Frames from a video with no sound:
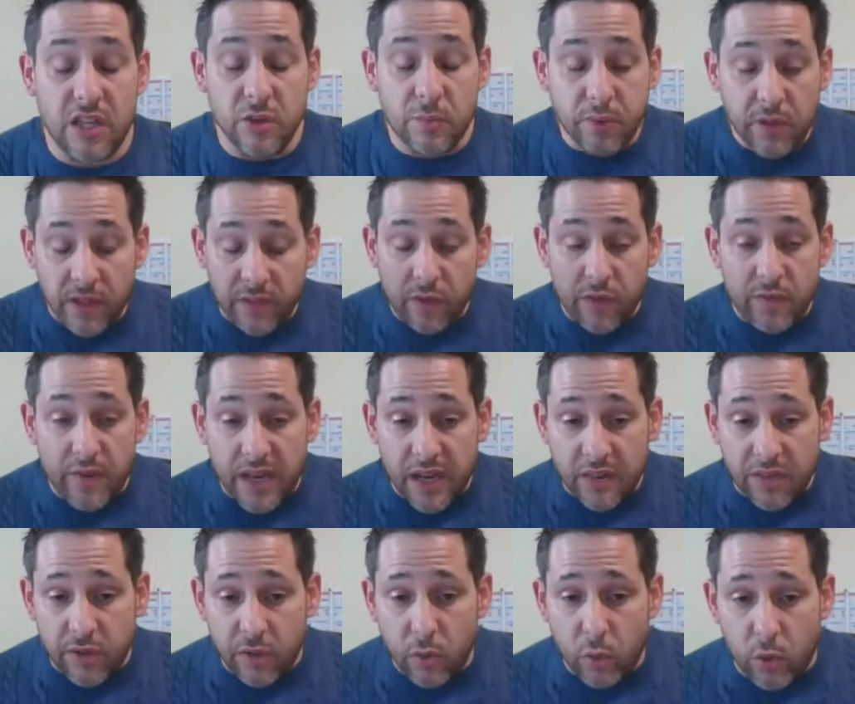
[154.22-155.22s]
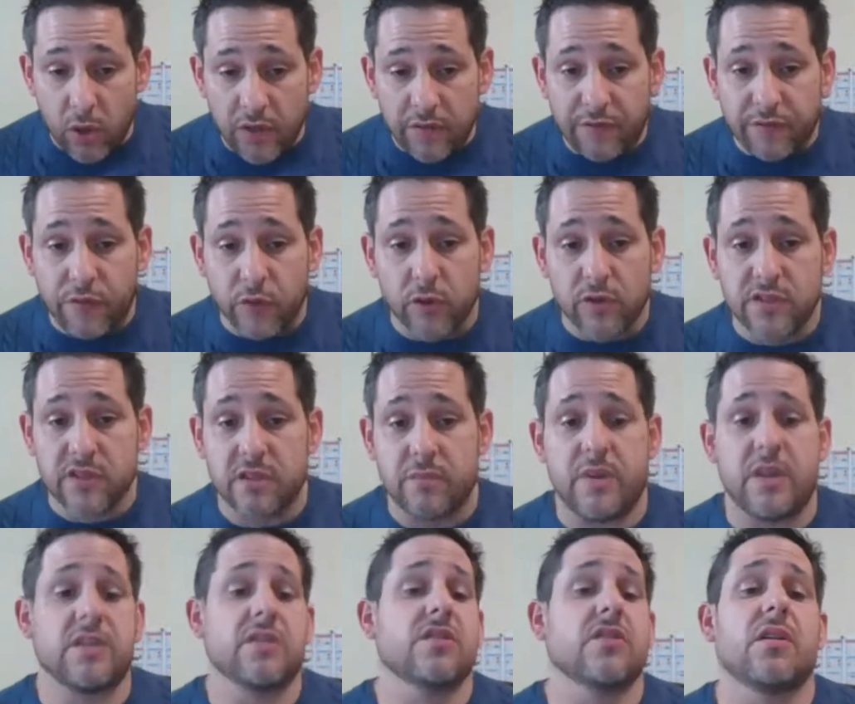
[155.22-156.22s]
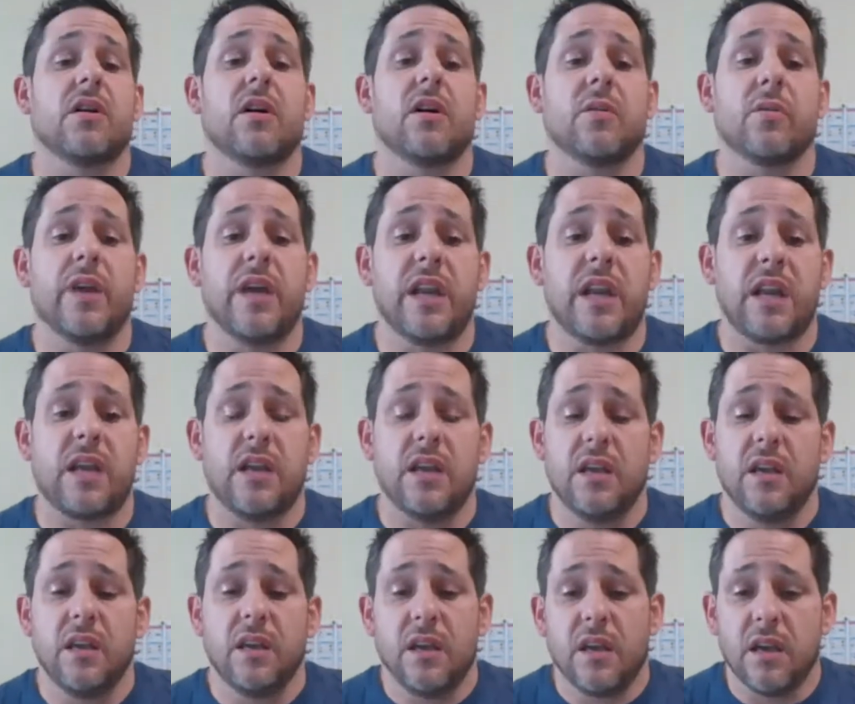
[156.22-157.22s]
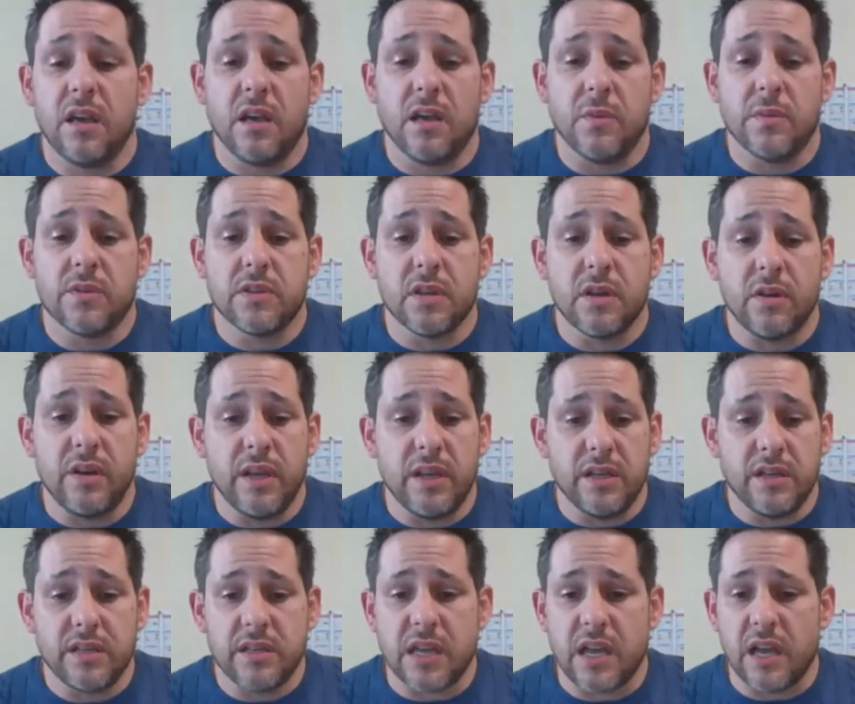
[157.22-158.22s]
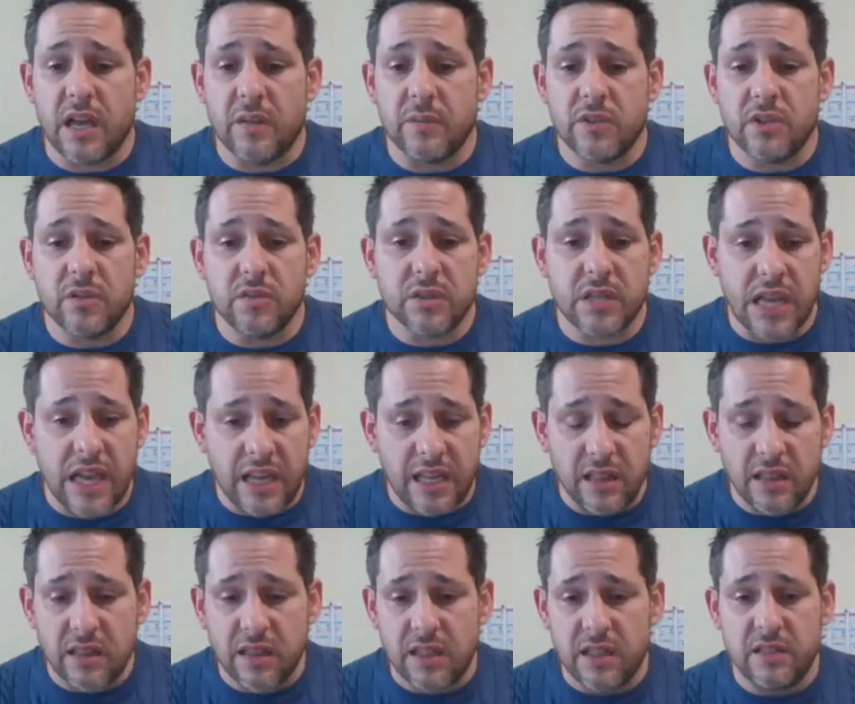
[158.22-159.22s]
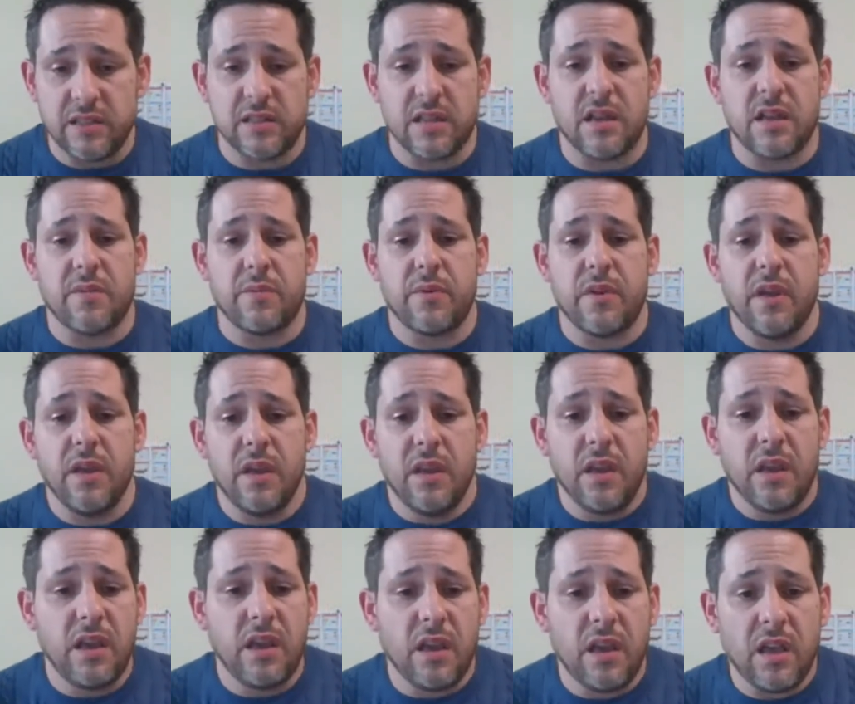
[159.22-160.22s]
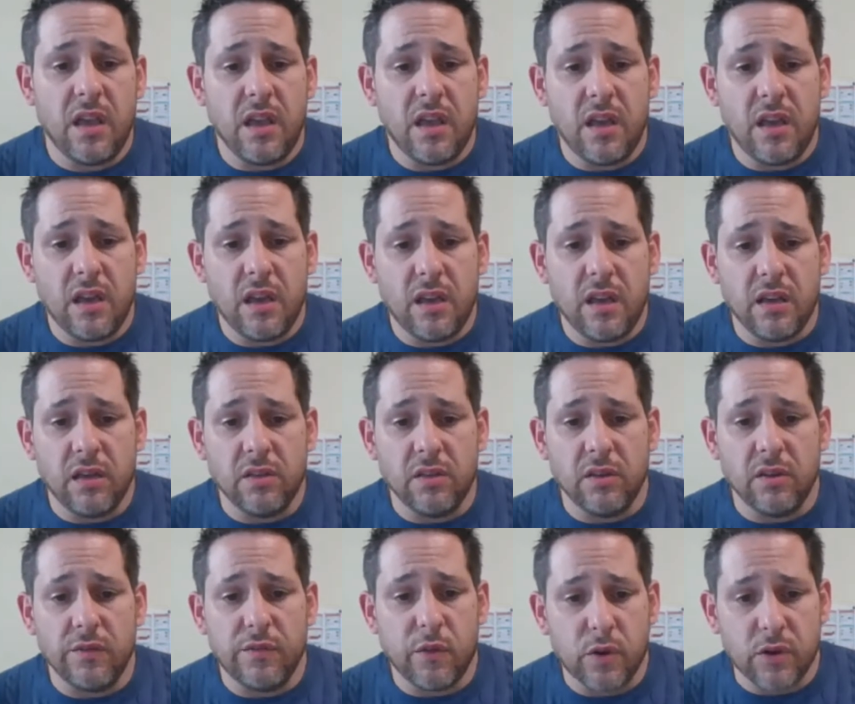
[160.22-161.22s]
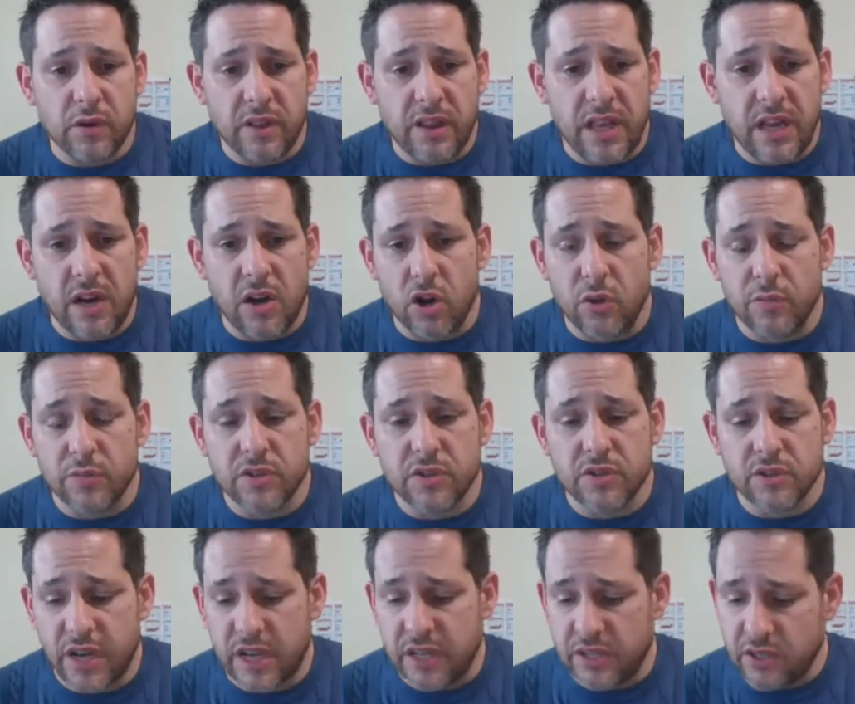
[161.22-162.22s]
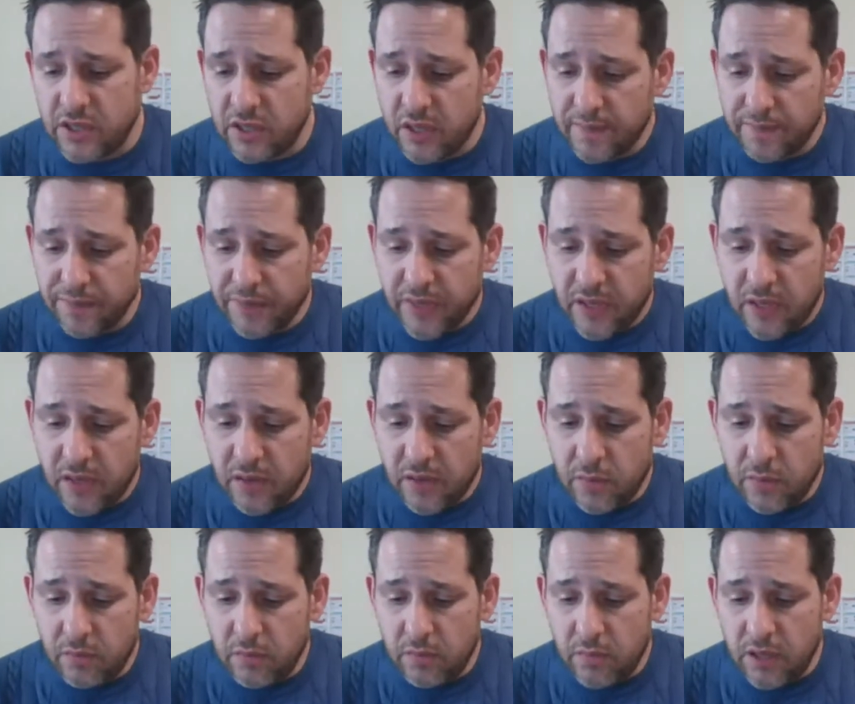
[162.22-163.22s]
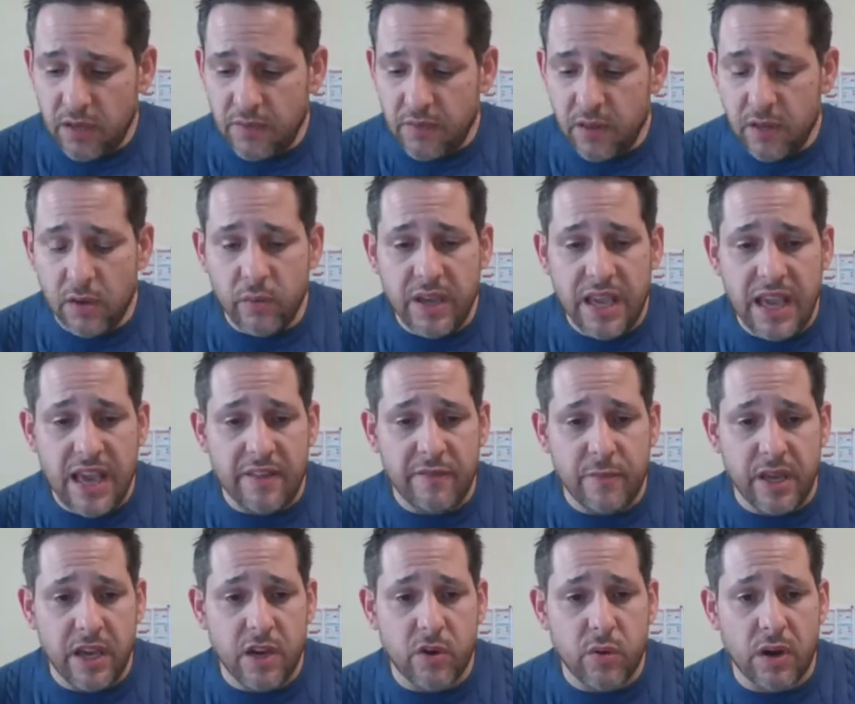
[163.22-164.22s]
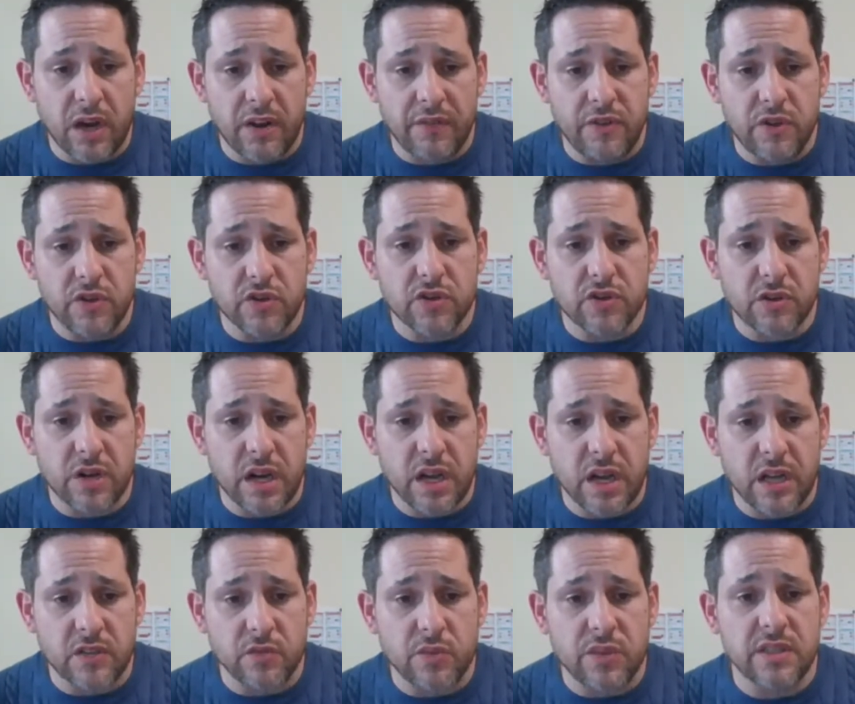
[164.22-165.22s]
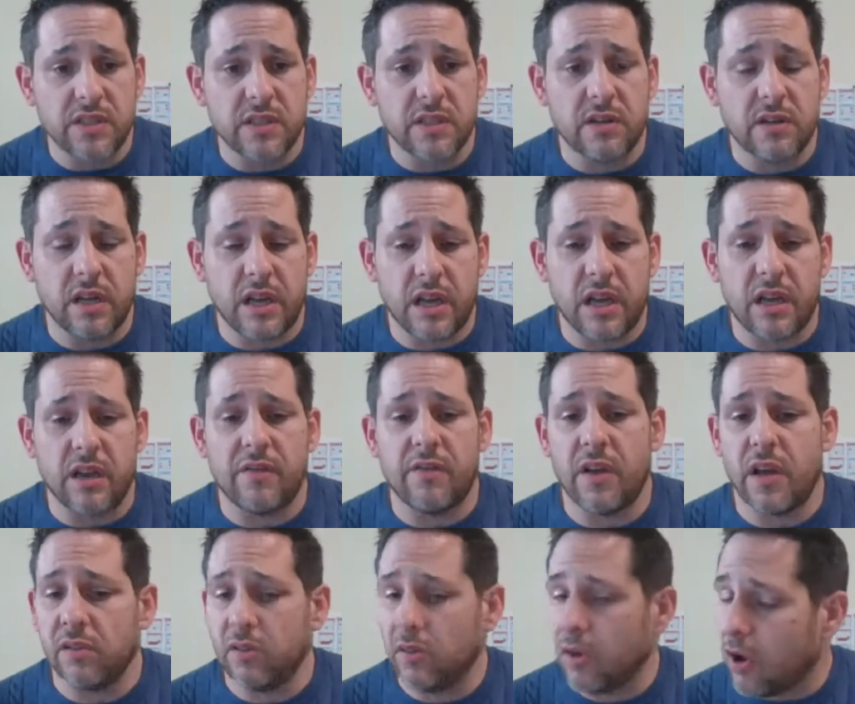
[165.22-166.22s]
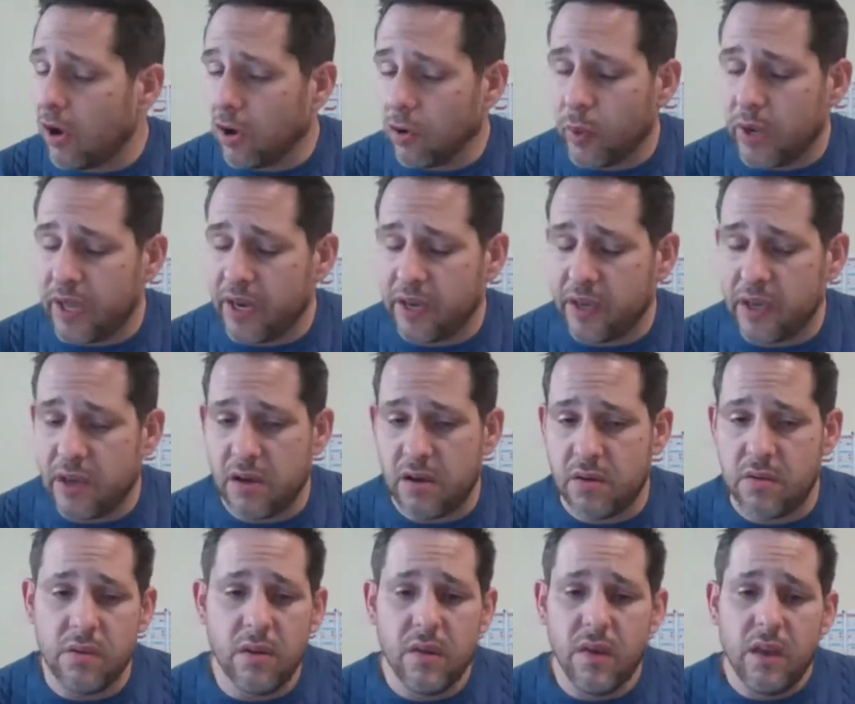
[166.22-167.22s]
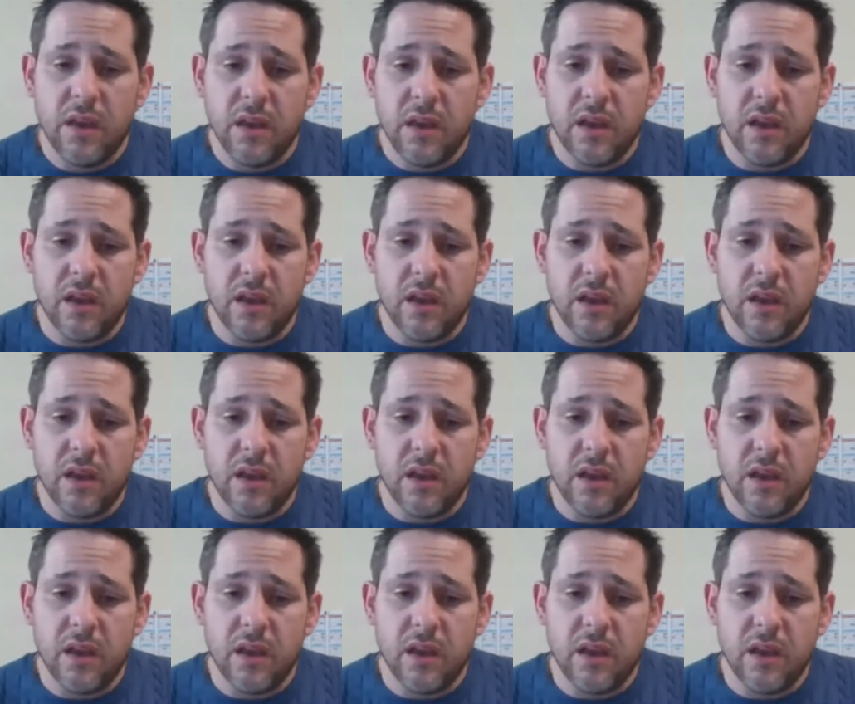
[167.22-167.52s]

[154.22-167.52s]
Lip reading: Can you believe we made it through one full semester already? So it is time to tighten things up and look forward to that home stretch. Even though we have made quite a few strides, we still have a long way to go.